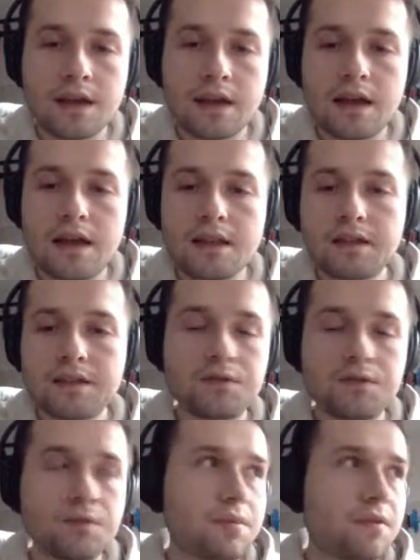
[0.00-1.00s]
And I
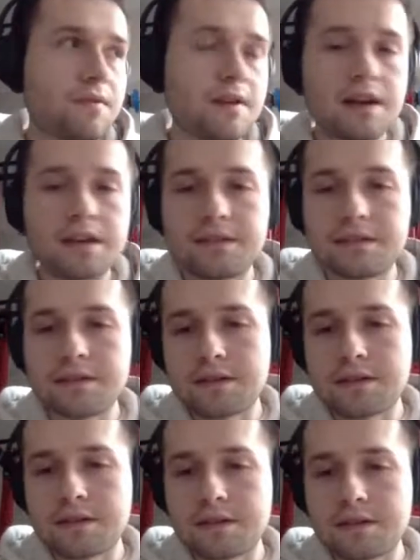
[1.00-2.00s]
need to provide a
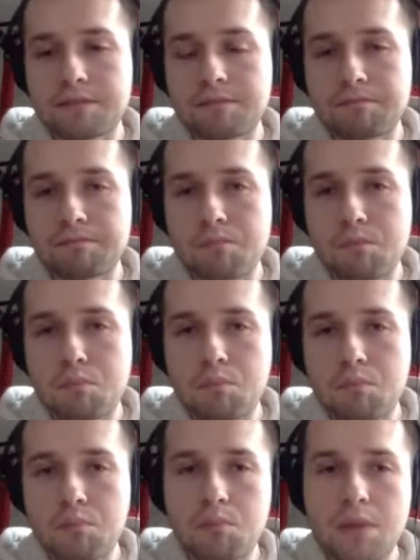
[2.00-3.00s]
uh,
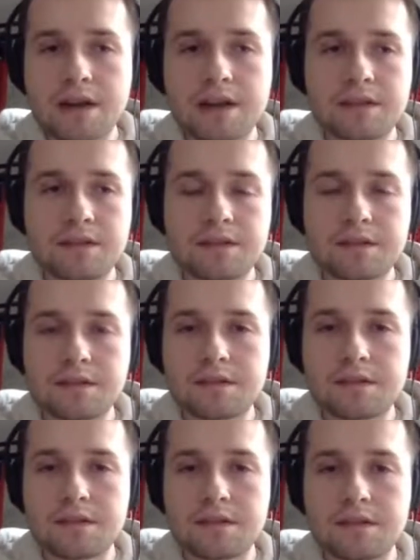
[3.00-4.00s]
bucket
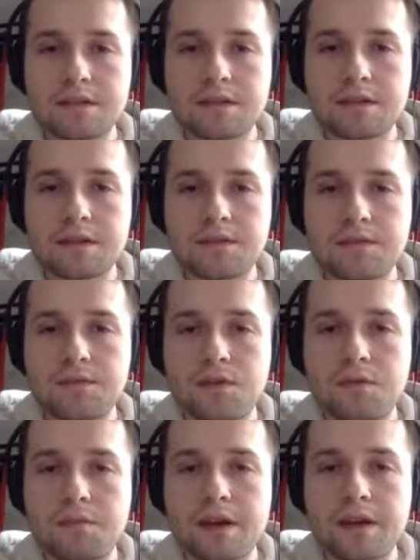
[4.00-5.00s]
uh,
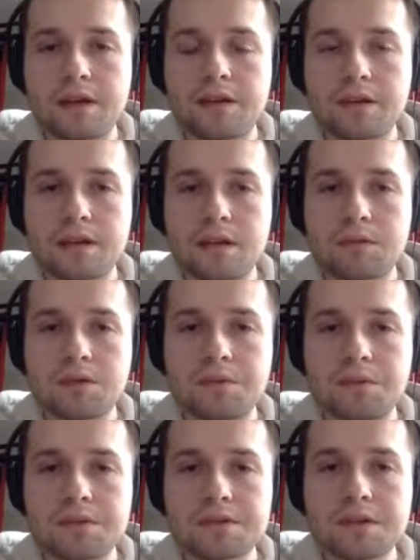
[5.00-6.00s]
for my Cloud
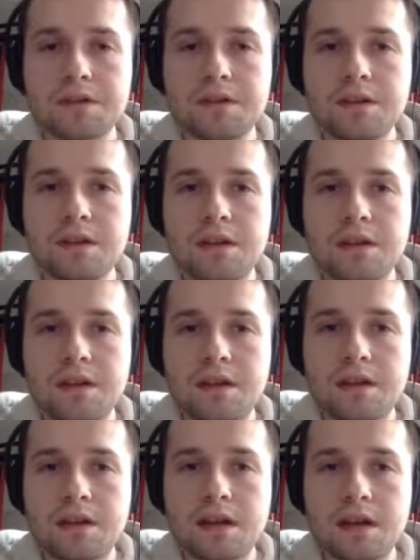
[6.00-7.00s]
Composer.
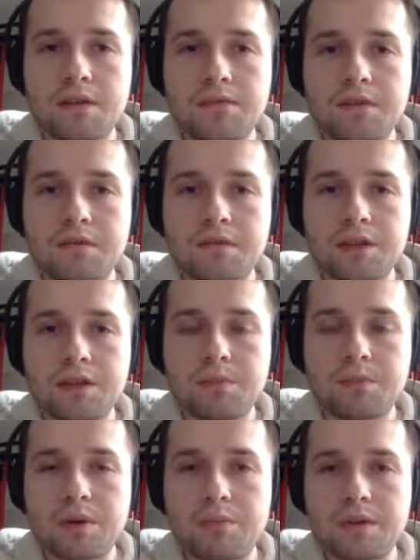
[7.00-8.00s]
I have already
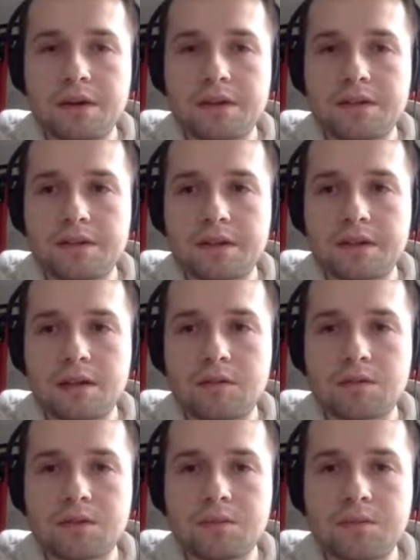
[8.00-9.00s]
prepared a
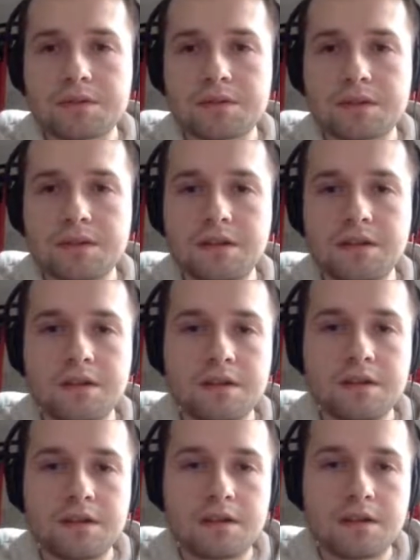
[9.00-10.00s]
Cloud Composer
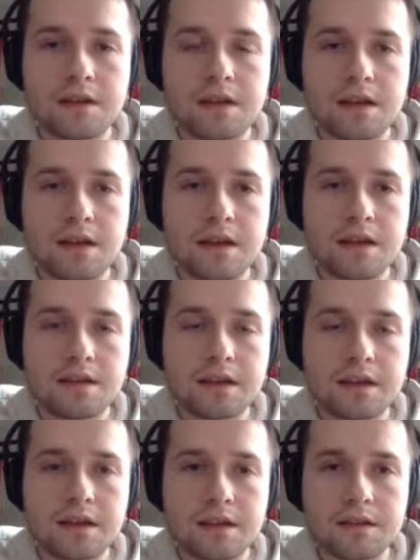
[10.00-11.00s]
and
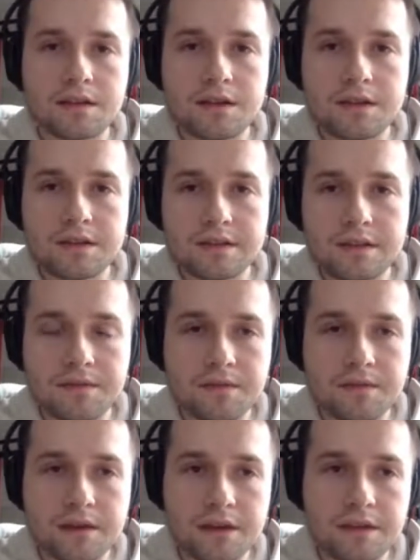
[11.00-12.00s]
I can easily
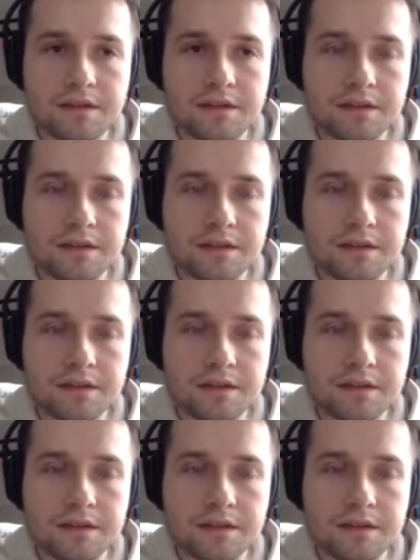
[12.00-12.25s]
find